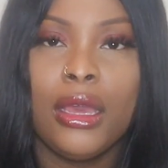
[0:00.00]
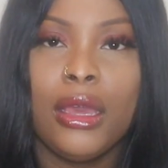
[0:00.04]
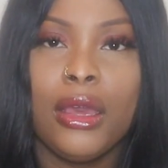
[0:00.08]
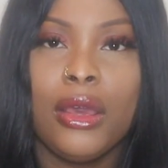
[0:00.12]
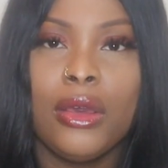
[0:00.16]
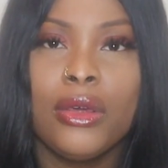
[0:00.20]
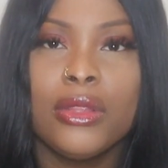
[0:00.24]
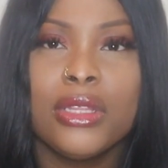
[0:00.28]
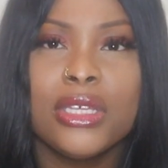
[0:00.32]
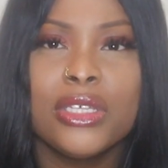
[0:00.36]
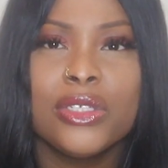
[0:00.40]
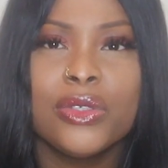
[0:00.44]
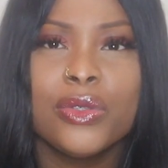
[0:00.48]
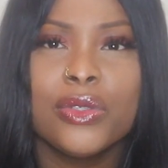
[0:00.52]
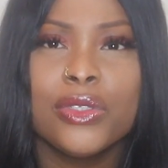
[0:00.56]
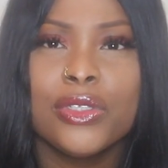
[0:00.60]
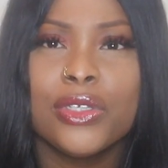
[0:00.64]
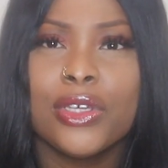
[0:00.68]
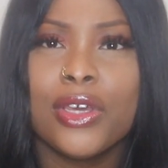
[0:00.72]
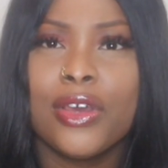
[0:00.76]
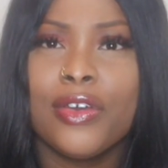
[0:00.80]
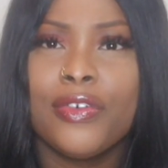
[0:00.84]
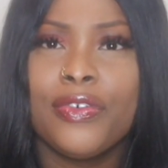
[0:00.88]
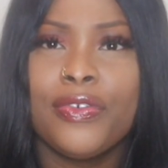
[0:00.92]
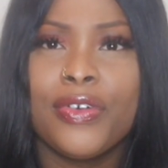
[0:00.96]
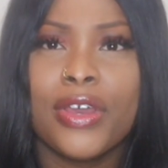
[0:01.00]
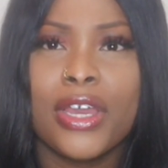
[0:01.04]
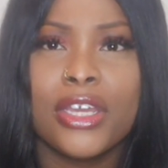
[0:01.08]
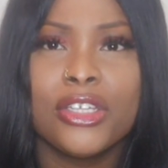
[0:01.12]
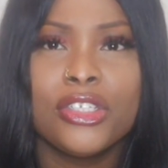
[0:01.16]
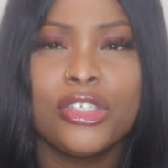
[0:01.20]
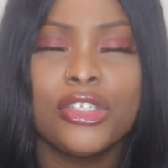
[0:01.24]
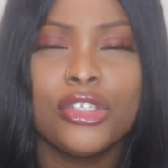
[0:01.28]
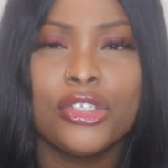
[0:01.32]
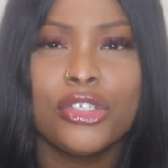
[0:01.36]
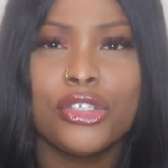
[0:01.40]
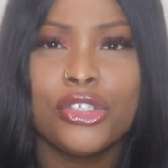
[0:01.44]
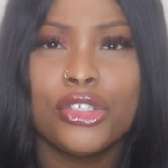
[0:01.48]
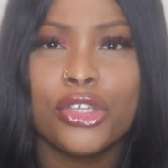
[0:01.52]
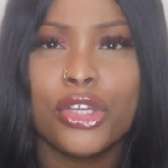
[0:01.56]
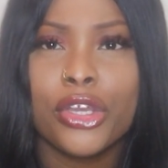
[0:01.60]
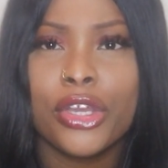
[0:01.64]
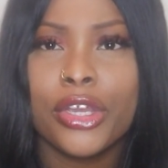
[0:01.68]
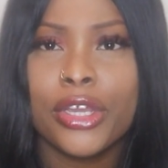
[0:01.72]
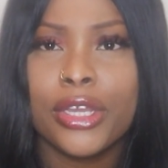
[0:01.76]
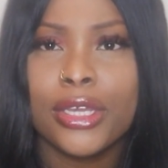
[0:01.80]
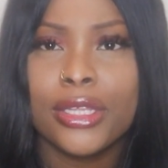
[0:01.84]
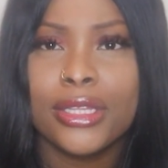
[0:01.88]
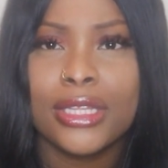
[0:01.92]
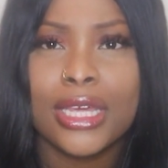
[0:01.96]
Oh, there's also a fashion
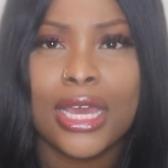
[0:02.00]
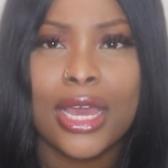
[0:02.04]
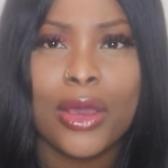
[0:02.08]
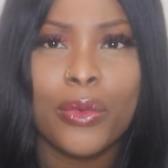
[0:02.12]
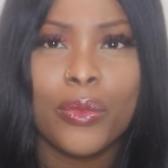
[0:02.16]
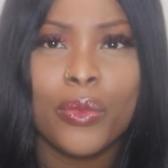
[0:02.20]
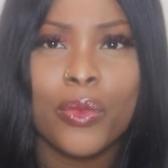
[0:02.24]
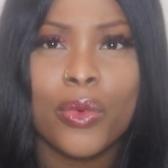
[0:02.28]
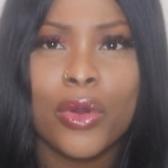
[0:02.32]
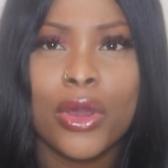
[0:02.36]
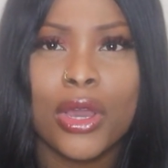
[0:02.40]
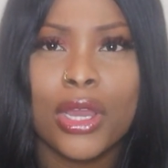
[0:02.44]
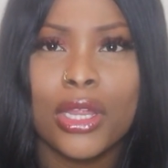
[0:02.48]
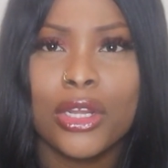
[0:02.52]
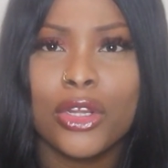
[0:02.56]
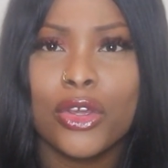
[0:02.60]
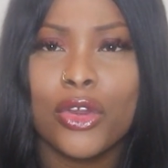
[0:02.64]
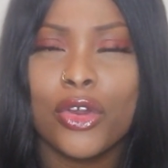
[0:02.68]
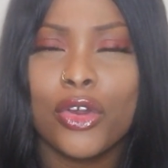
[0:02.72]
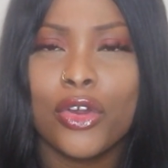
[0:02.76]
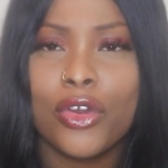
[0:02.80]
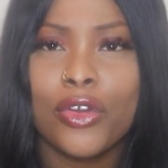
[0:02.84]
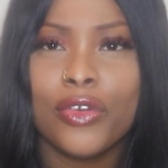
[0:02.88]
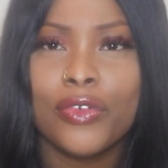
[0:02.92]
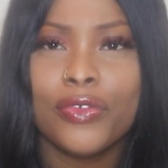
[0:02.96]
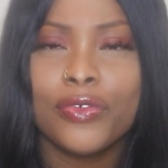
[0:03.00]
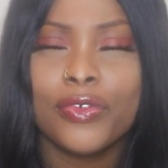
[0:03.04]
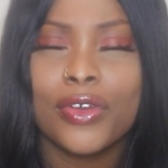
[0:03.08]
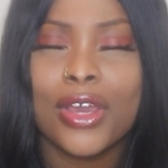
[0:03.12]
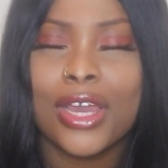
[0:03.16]
show that one of,